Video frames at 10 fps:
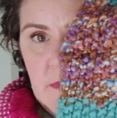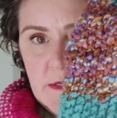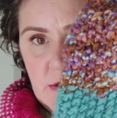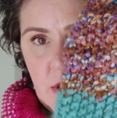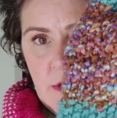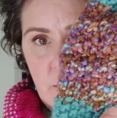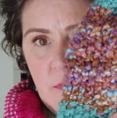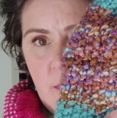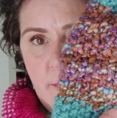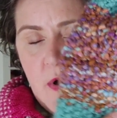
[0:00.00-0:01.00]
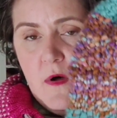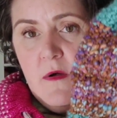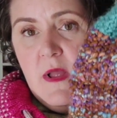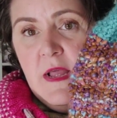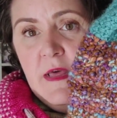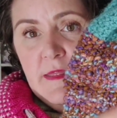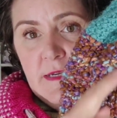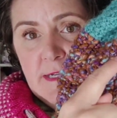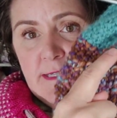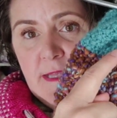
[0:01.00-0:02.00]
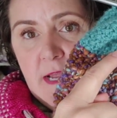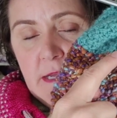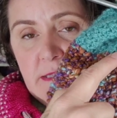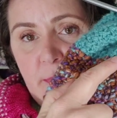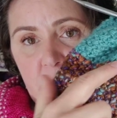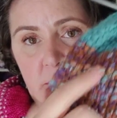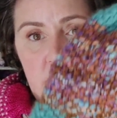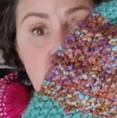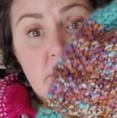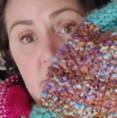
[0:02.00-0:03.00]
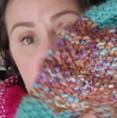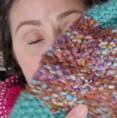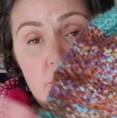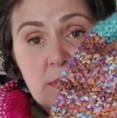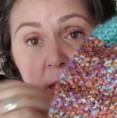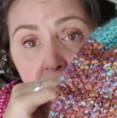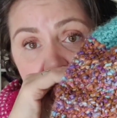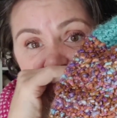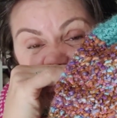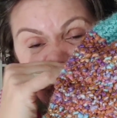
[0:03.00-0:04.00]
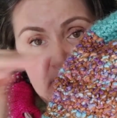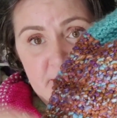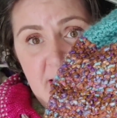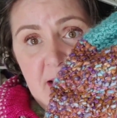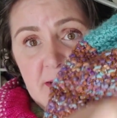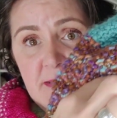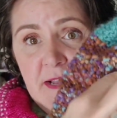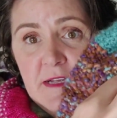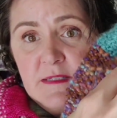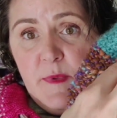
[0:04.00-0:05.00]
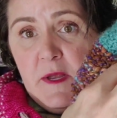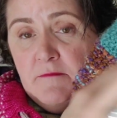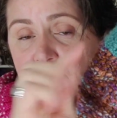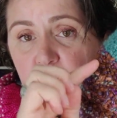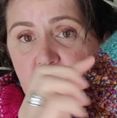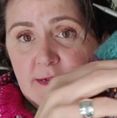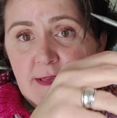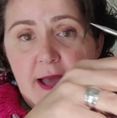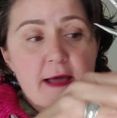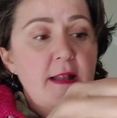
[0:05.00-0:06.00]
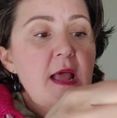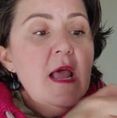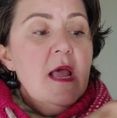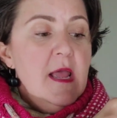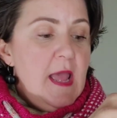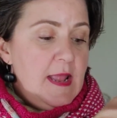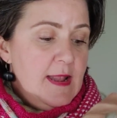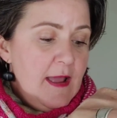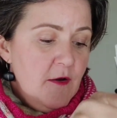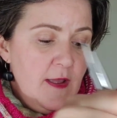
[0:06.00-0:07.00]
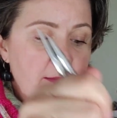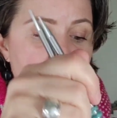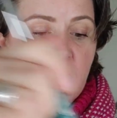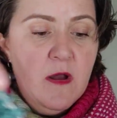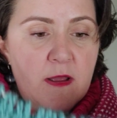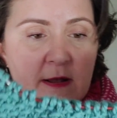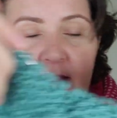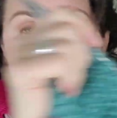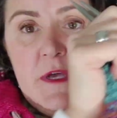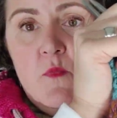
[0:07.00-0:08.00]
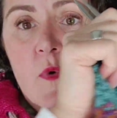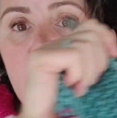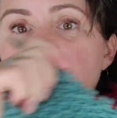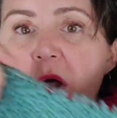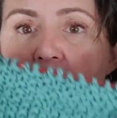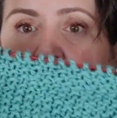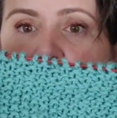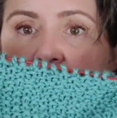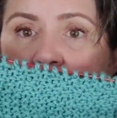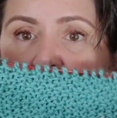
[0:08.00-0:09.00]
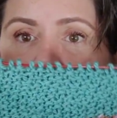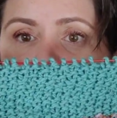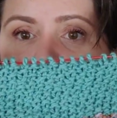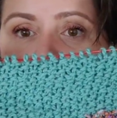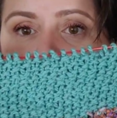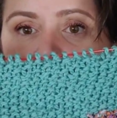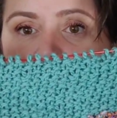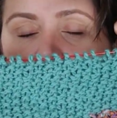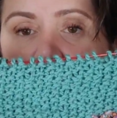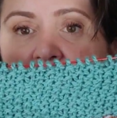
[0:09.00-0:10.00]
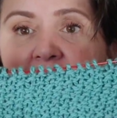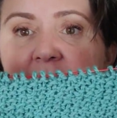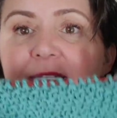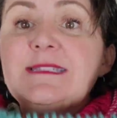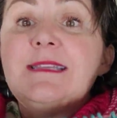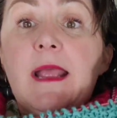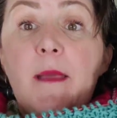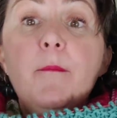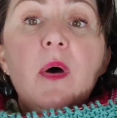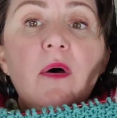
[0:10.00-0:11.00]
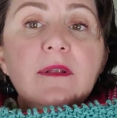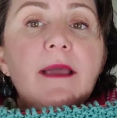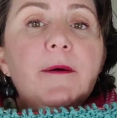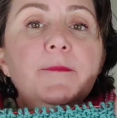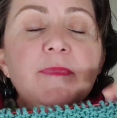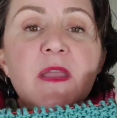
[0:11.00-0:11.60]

I started with 1 ball. Then I did the hand spun, until I ran out. Added the hand spun, ran out of that. And now I've done 1 ball, and I'm into the 2nd ball now.